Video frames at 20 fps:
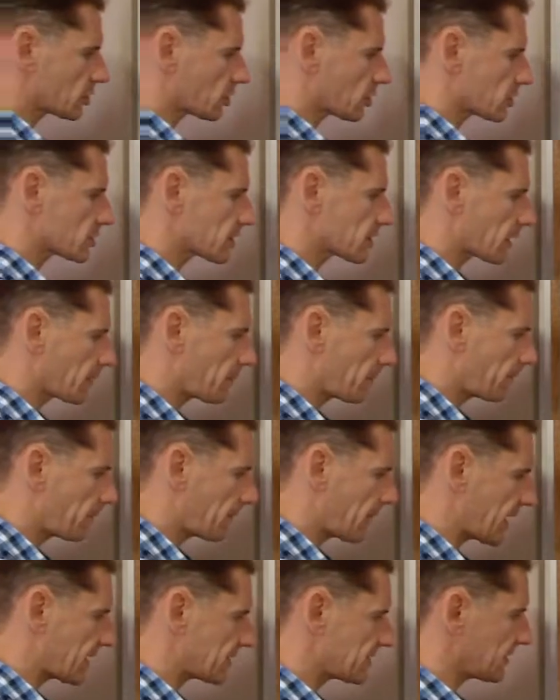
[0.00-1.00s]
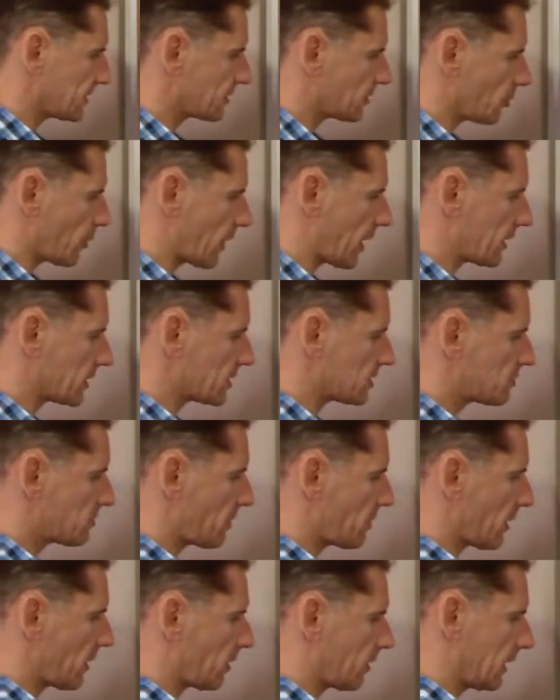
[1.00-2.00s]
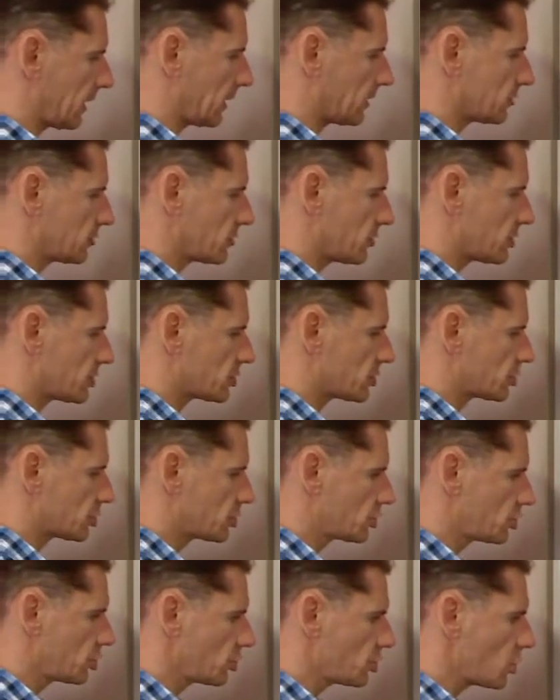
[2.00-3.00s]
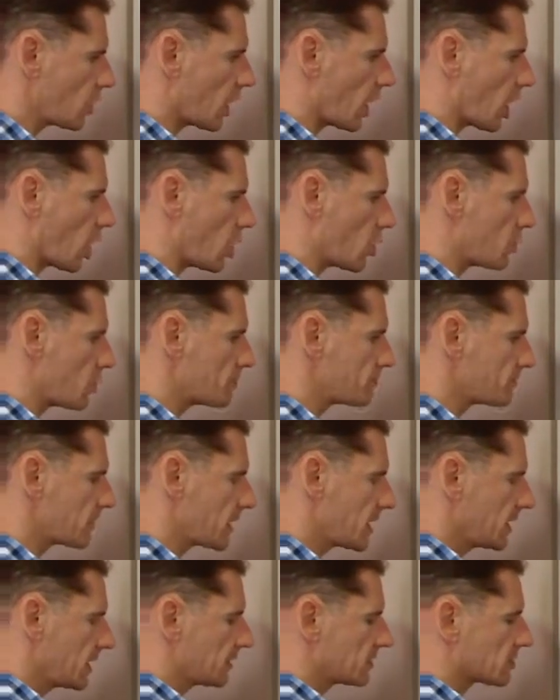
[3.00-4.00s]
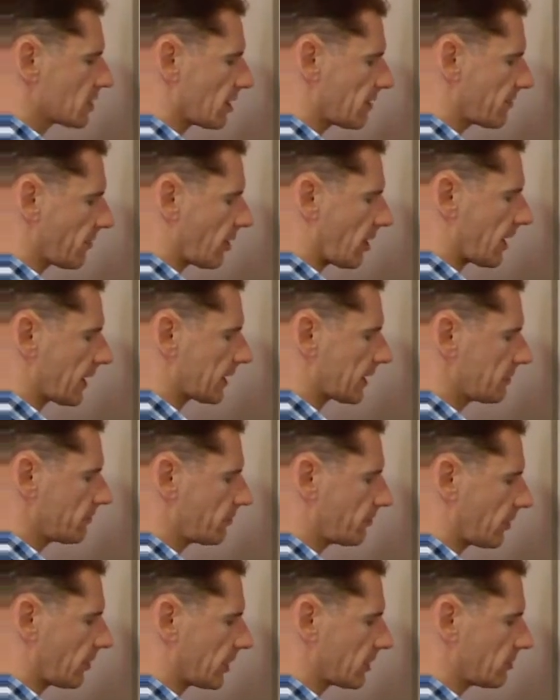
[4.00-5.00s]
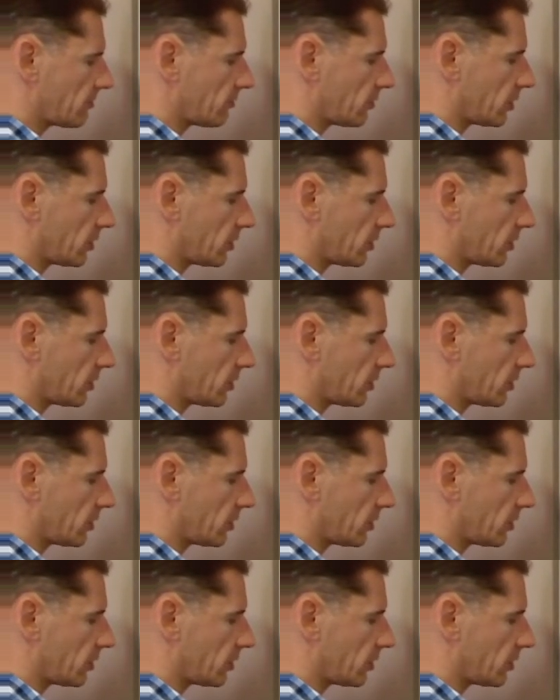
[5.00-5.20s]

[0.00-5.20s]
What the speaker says: across the capacitor? Well, it's parallel to this 2 ohm. So if I can find the